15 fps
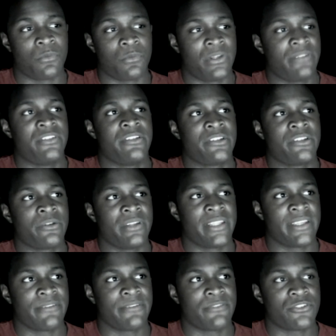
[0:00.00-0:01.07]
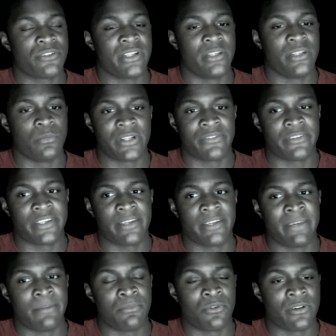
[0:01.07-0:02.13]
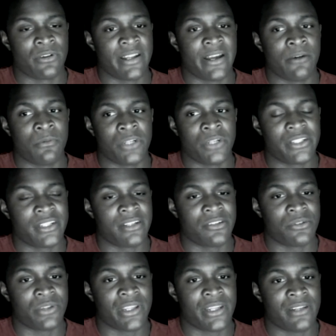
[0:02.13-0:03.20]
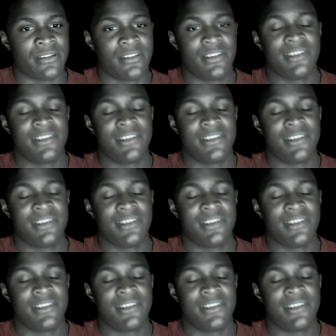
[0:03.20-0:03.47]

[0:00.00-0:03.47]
What if you do go in the infantry, and what if you get med boarded out? What are you going to do then?